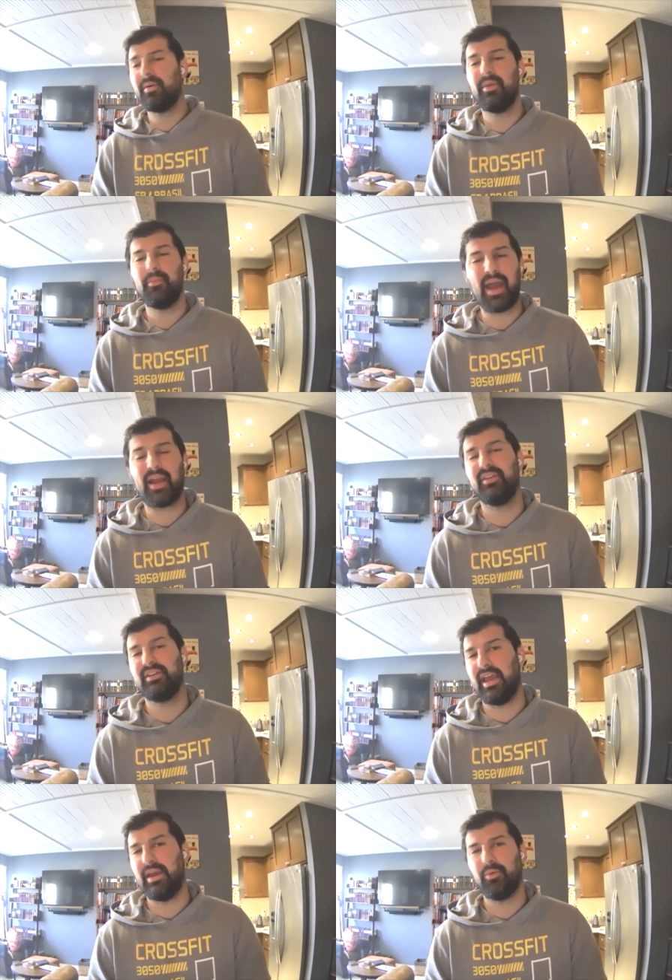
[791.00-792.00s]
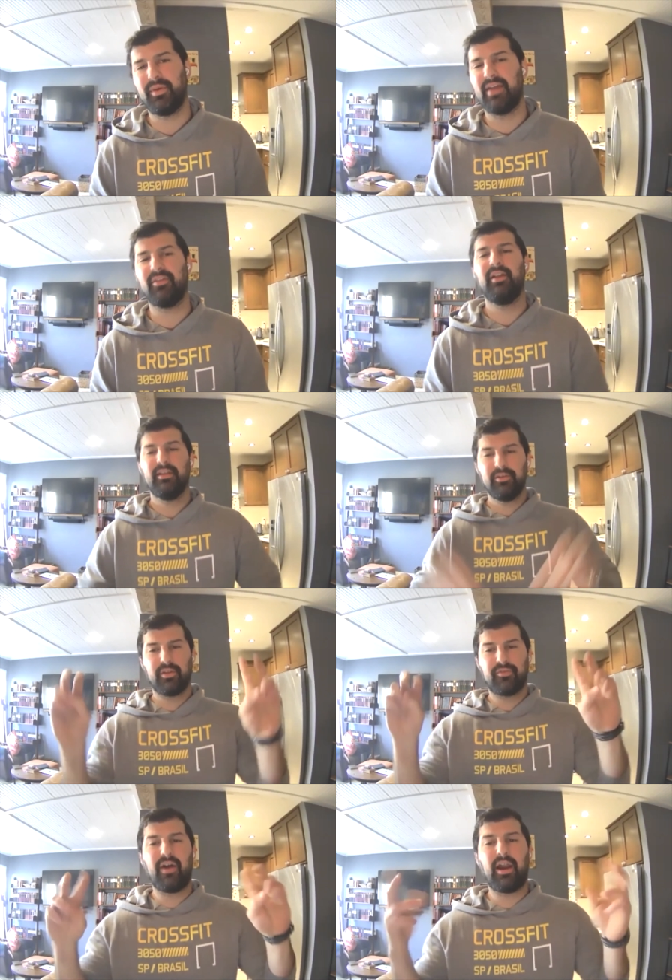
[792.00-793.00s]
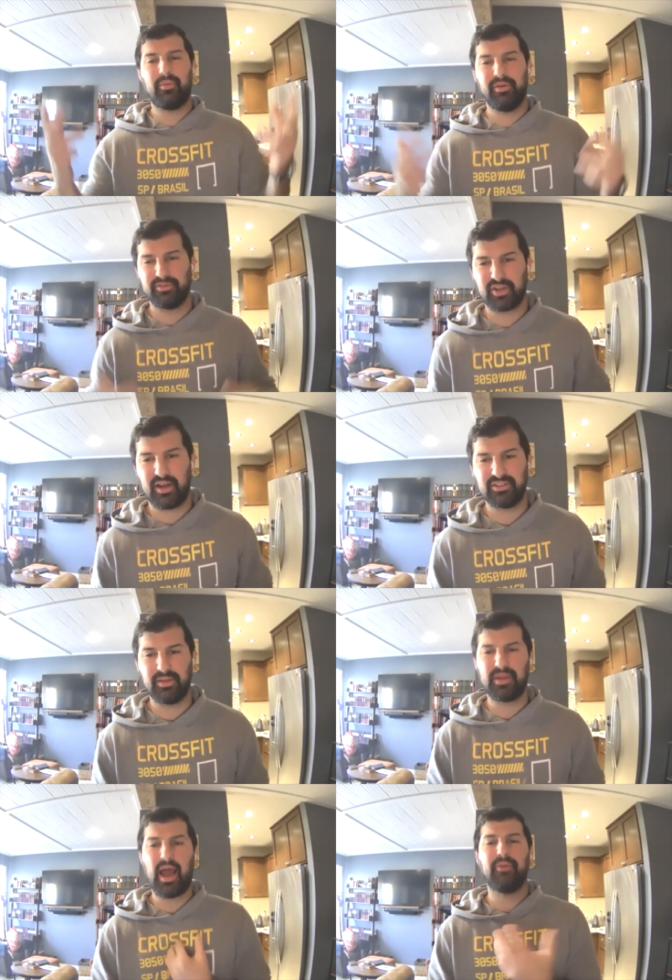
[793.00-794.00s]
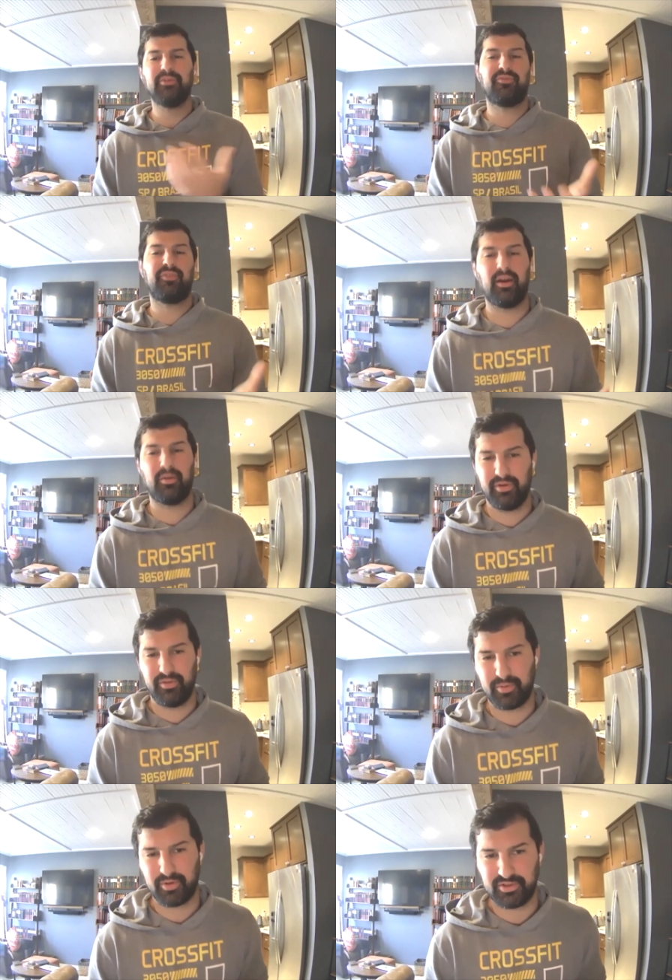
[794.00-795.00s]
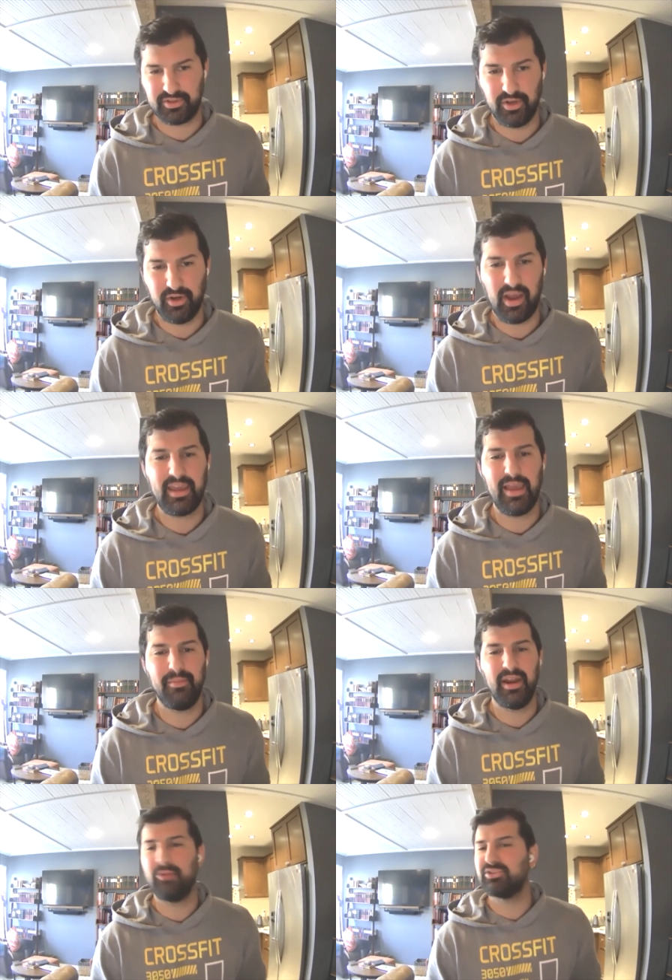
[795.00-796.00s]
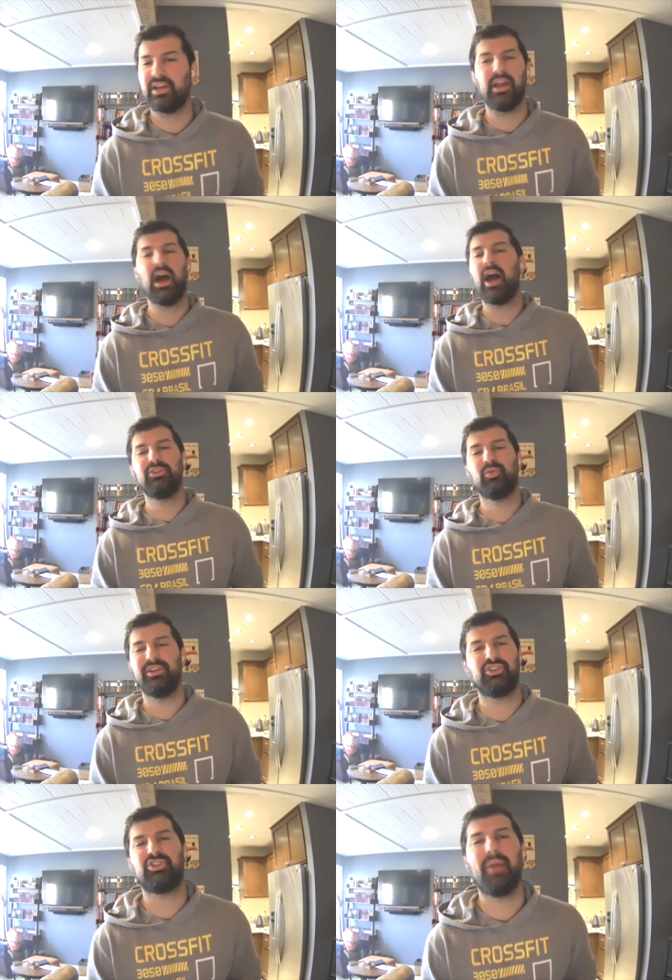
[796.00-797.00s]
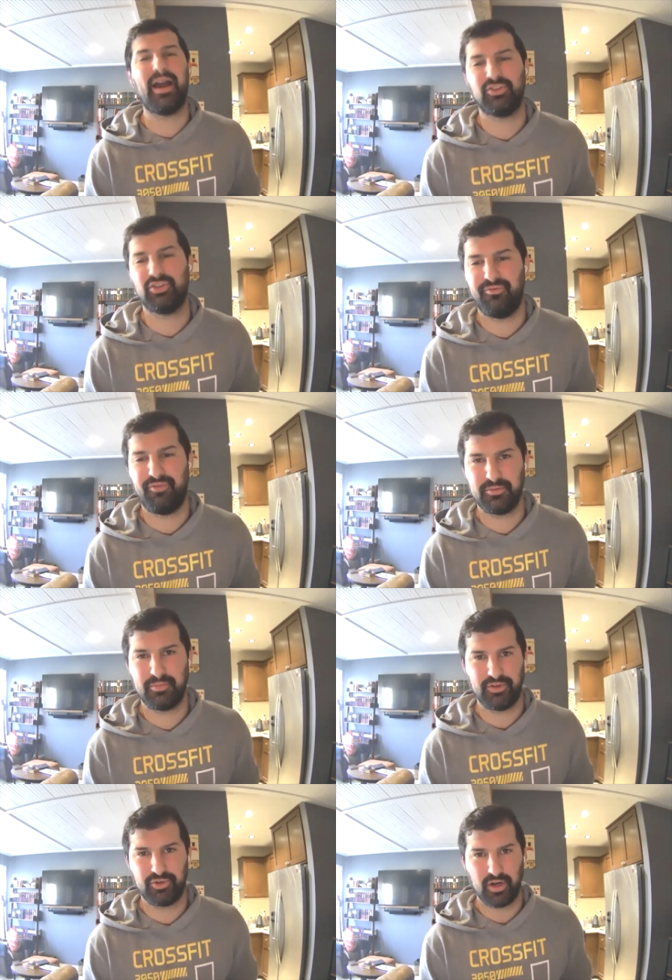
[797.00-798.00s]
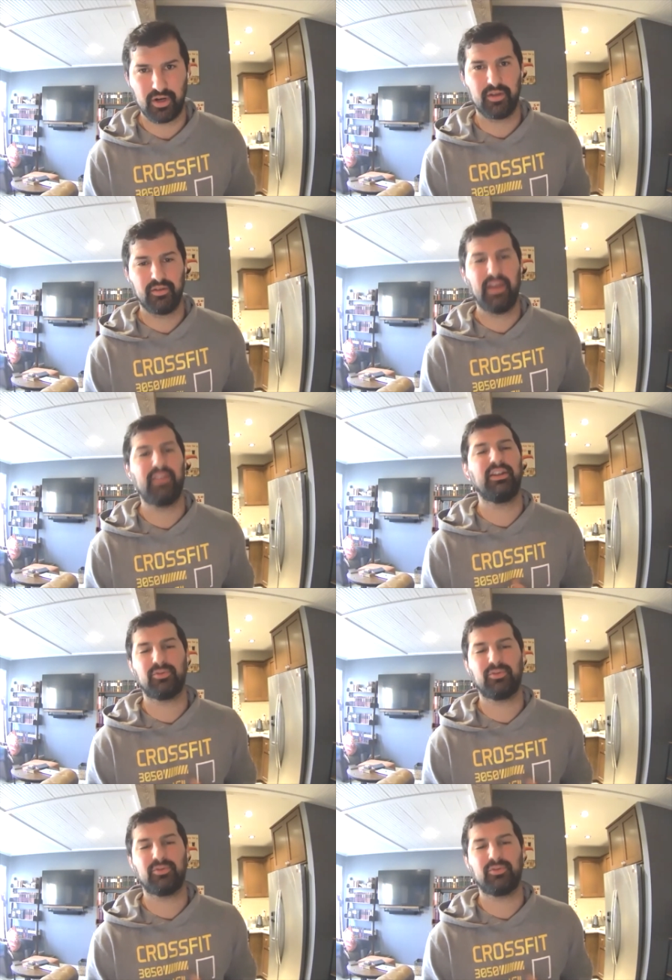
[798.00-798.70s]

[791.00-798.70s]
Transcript: the back in the day when we got the, you know, like fire breathers concept. I was a fire breather person. You know, I came in, I was like, I just want to get smashed in the face by a truck. Like, that's